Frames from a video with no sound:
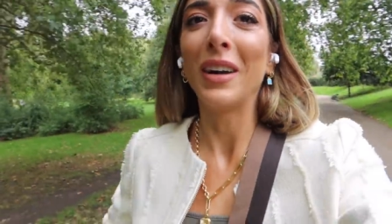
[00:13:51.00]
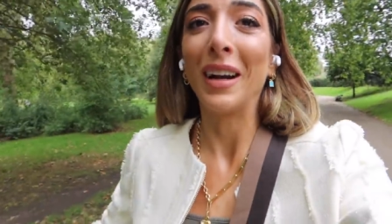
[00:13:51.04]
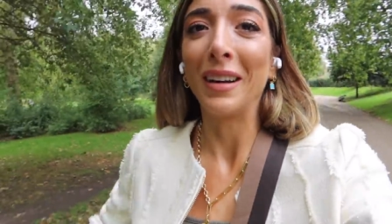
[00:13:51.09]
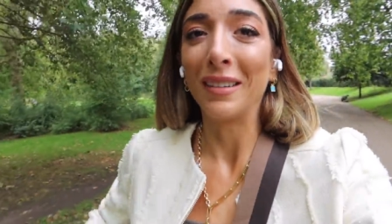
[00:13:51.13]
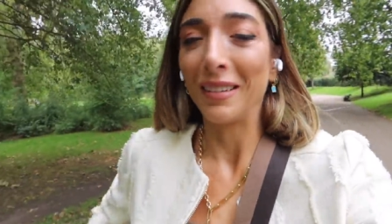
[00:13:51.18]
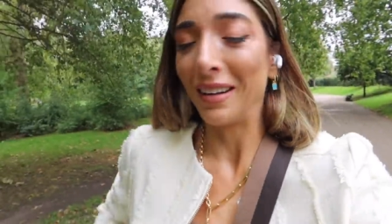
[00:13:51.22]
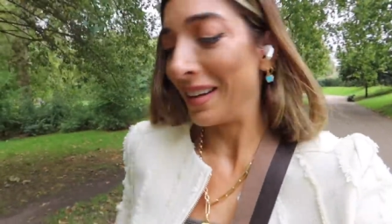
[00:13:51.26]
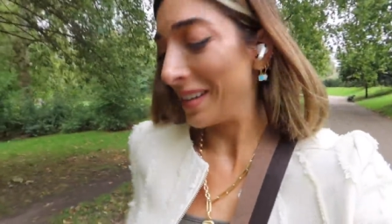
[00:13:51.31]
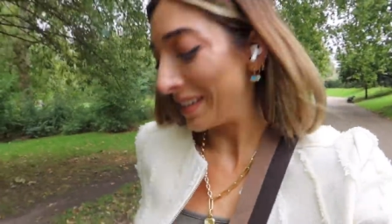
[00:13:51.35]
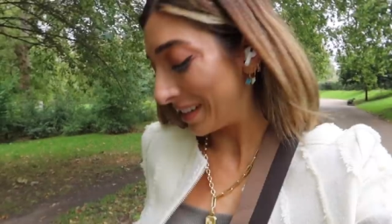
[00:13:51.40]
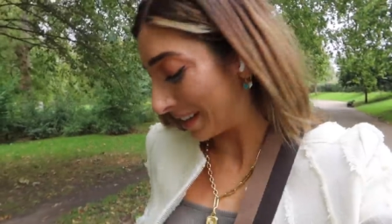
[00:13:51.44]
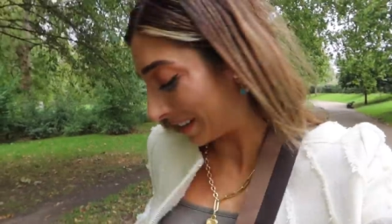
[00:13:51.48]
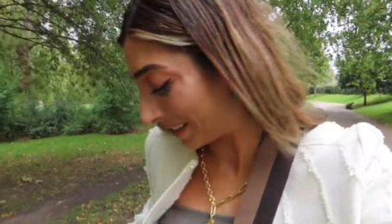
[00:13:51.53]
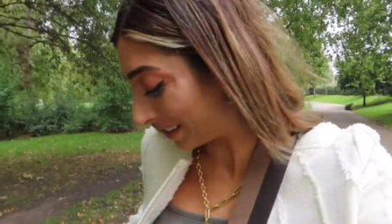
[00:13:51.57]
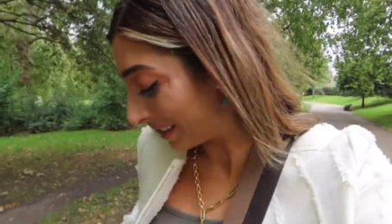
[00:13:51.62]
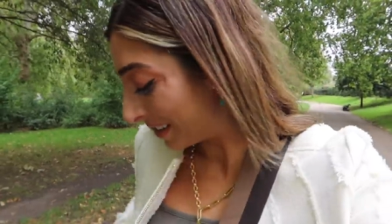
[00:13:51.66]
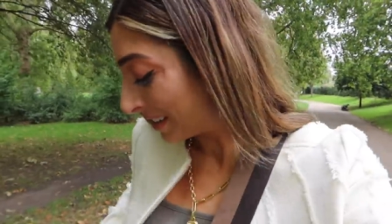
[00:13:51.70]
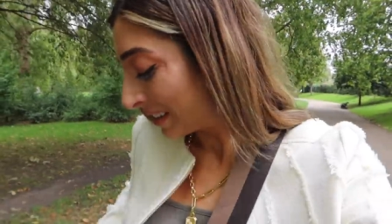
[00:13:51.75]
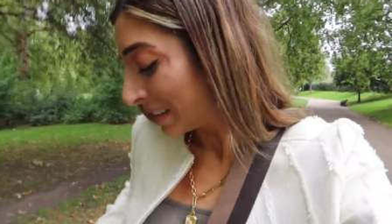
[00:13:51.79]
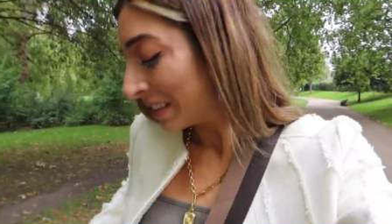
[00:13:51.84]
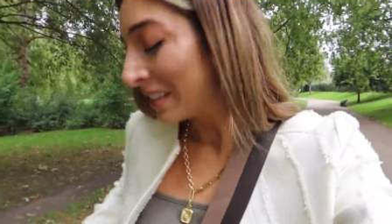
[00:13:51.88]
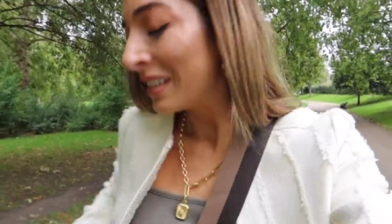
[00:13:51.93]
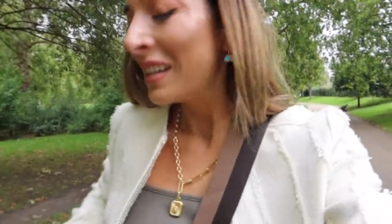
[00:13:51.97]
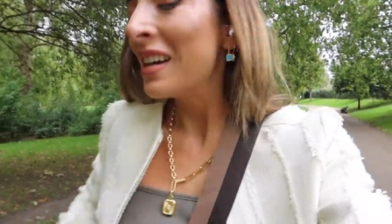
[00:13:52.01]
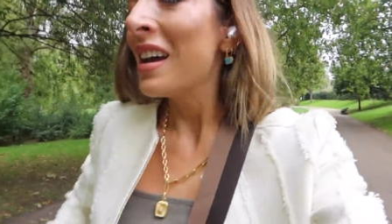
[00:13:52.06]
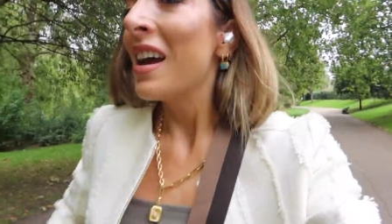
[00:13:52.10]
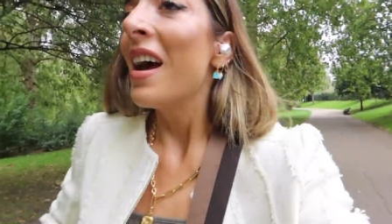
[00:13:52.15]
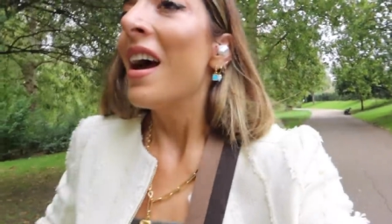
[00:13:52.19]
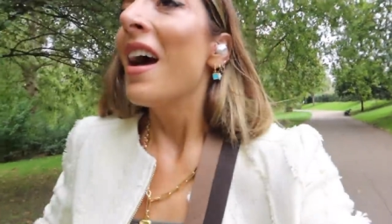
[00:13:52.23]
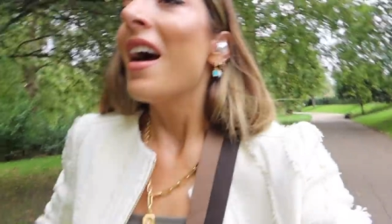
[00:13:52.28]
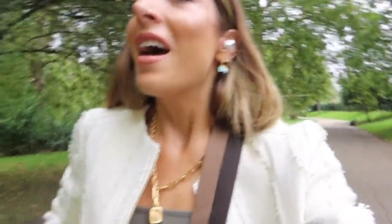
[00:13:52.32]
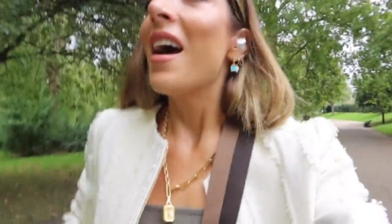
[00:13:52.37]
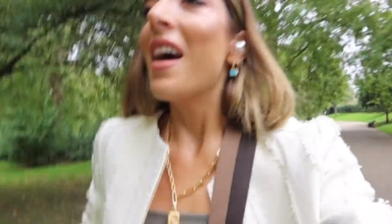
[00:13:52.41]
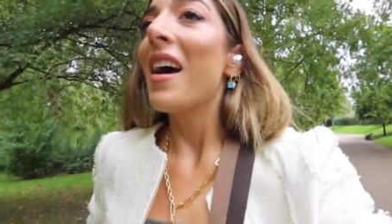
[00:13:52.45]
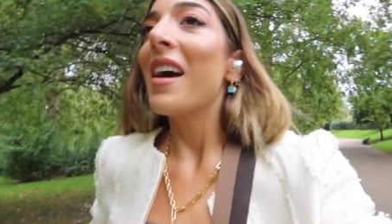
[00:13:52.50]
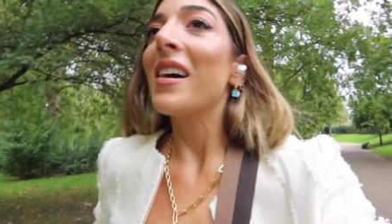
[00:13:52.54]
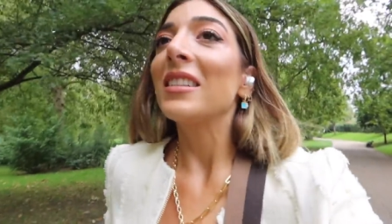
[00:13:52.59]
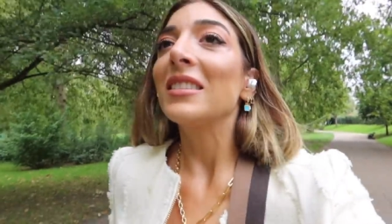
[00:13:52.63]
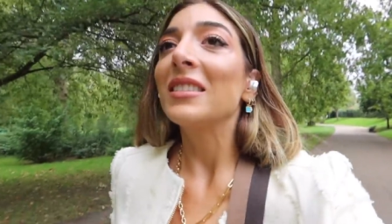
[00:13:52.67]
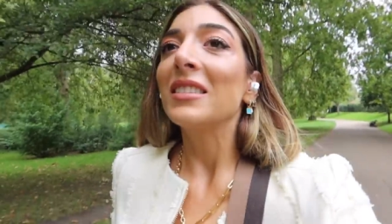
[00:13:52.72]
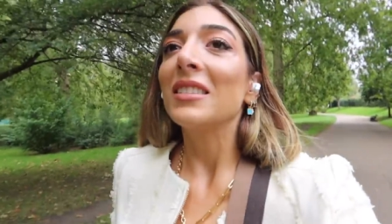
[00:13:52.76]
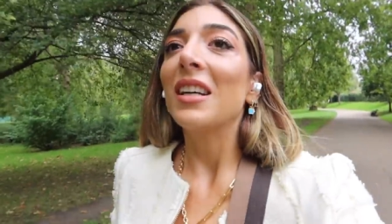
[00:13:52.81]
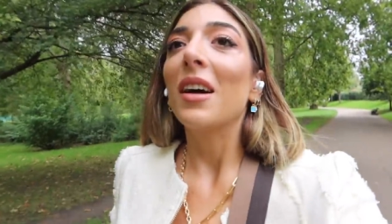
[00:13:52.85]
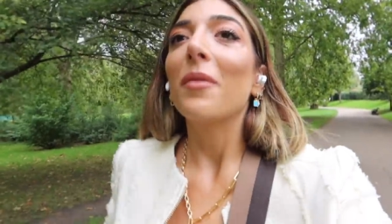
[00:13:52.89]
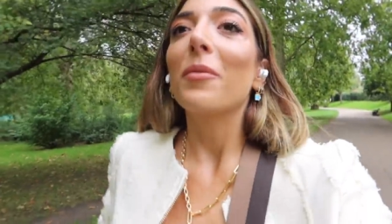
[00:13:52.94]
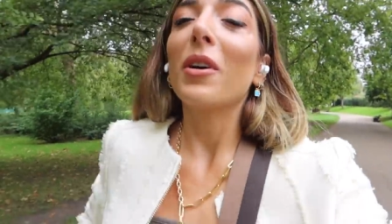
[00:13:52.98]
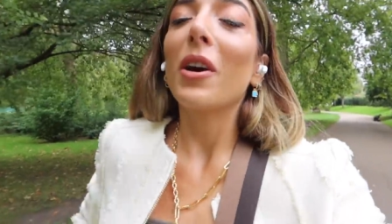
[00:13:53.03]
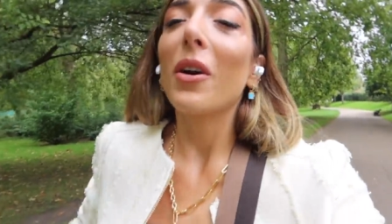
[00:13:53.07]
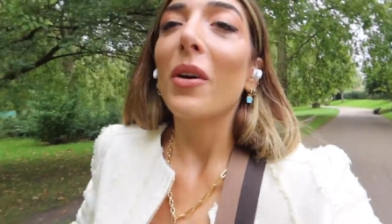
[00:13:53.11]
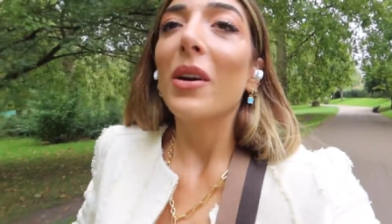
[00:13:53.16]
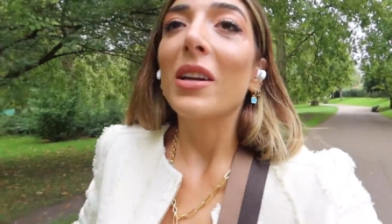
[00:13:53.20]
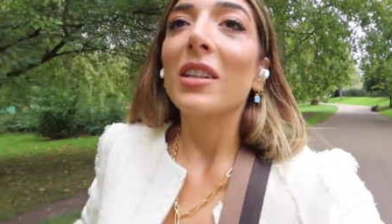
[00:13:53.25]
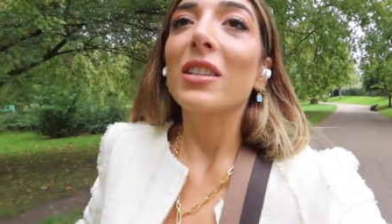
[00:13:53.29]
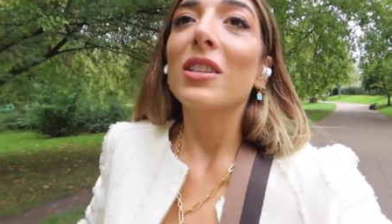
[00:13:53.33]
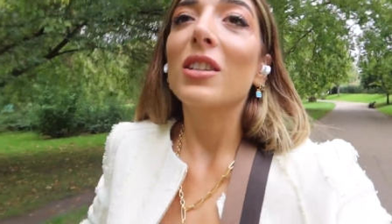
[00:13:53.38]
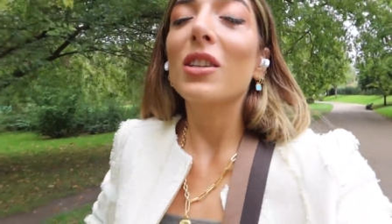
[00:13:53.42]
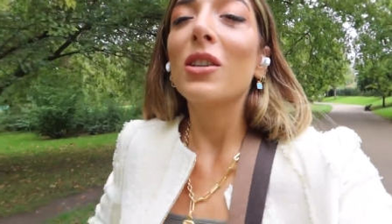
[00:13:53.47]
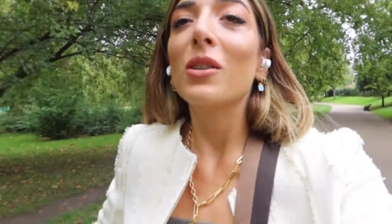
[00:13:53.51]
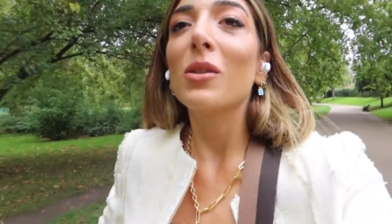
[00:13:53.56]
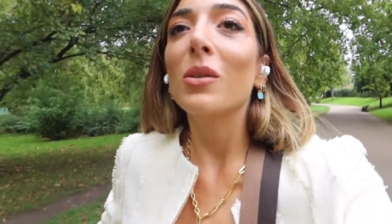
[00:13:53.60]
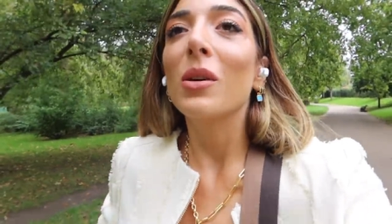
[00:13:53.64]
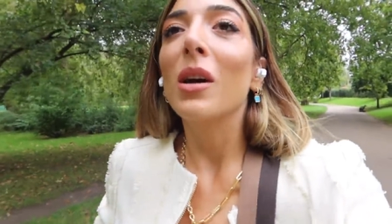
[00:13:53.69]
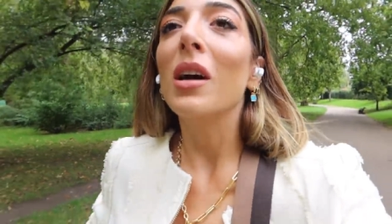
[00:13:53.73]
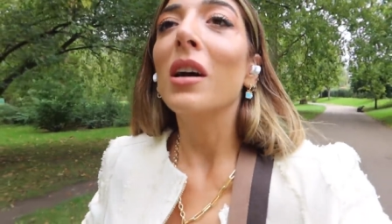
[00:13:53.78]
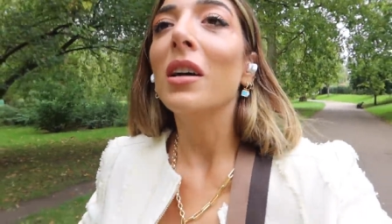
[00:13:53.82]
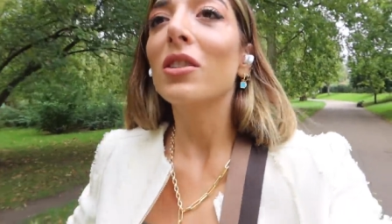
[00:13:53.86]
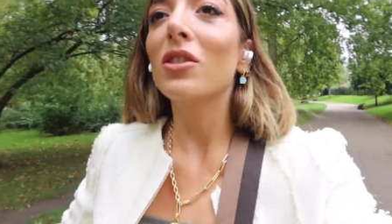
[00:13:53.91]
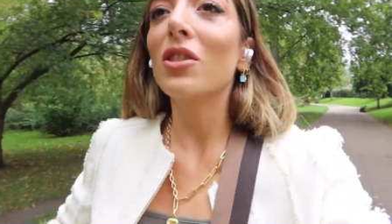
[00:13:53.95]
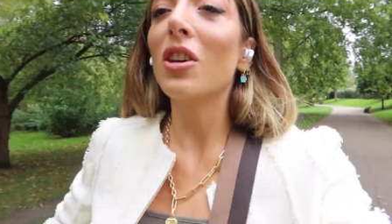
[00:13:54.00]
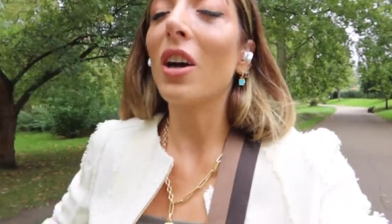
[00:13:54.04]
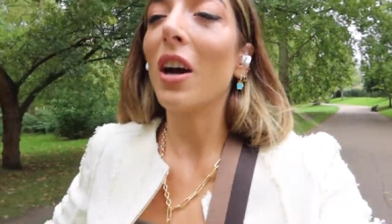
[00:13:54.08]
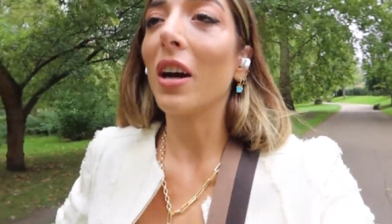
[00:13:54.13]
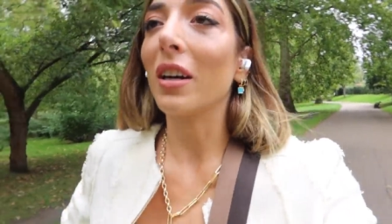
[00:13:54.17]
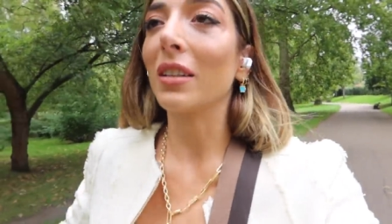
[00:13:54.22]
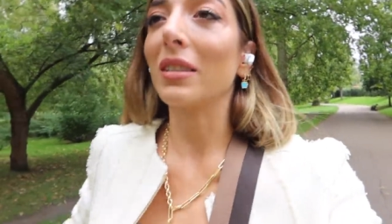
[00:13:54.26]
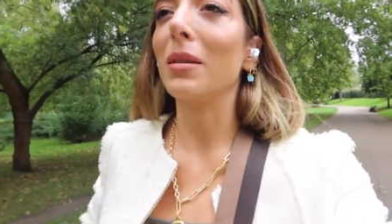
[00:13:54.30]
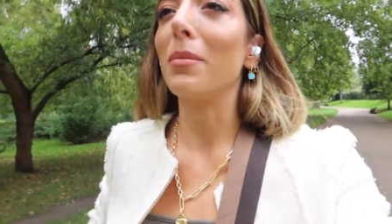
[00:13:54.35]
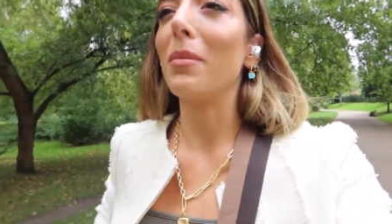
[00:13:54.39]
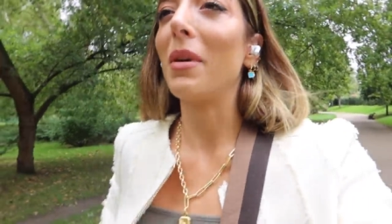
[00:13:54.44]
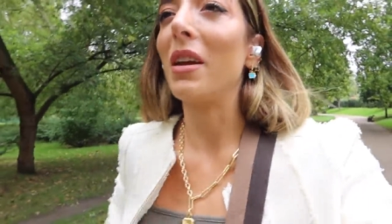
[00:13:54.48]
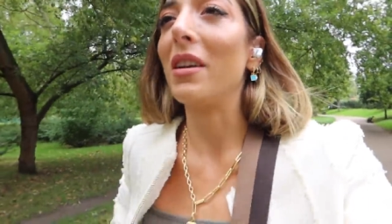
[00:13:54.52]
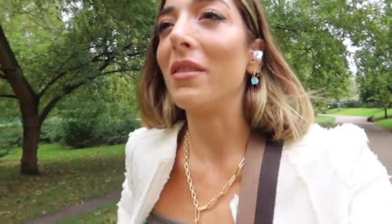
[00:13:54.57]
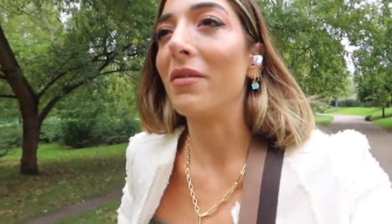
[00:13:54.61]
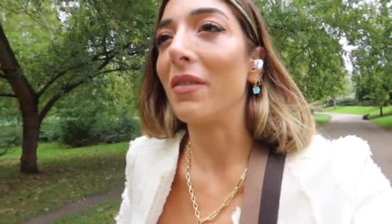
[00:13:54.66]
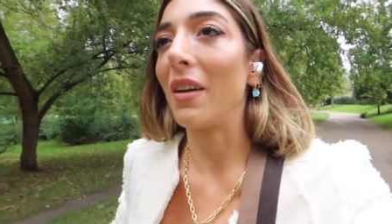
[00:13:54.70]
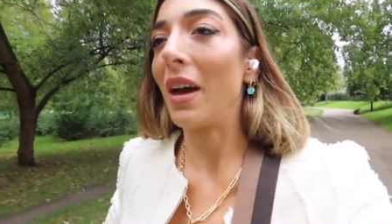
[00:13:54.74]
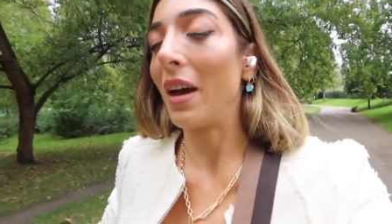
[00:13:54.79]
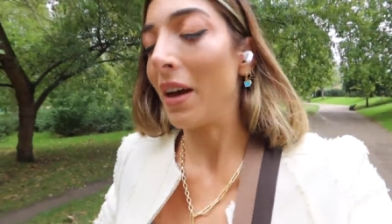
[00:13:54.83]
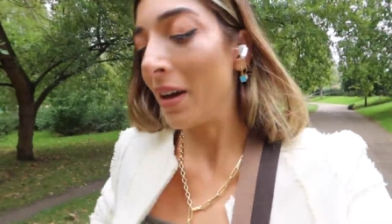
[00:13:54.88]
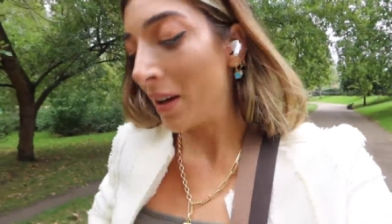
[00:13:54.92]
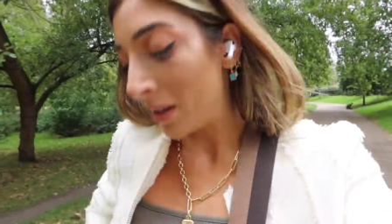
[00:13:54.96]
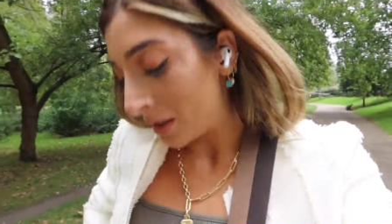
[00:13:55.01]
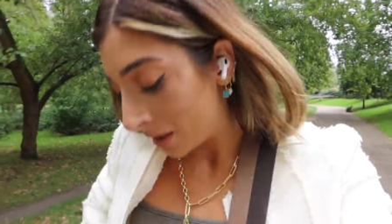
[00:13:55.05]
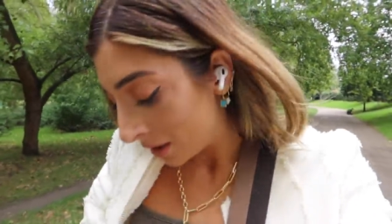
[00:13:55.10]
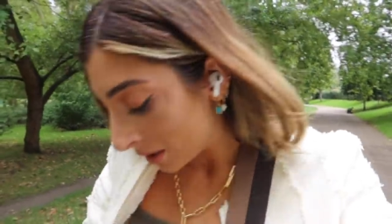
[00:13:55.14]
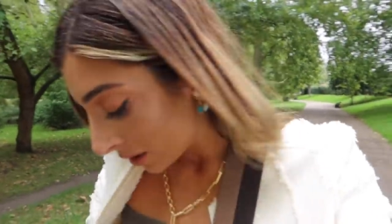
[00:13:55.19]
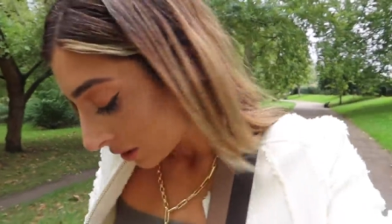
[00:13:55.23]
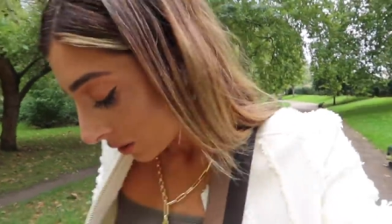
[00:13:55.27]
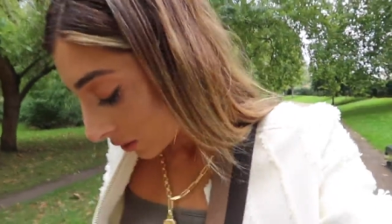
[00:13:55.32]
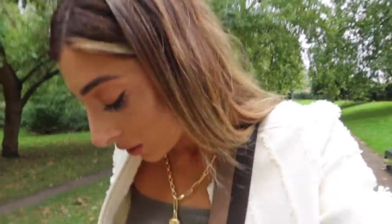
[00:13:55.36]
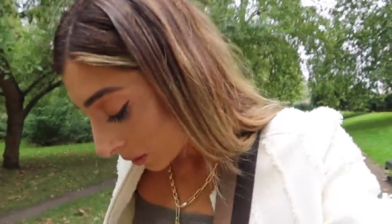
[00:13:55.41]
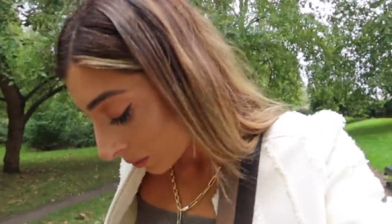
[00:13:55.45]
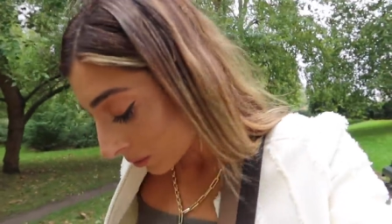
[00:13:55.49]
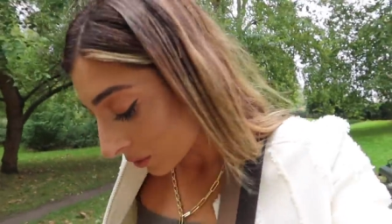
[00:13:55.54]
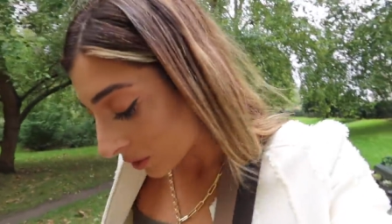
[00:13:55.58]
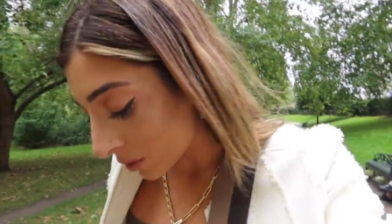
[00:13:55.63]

around London uh, we're going to Chucs in Mayfair so I'm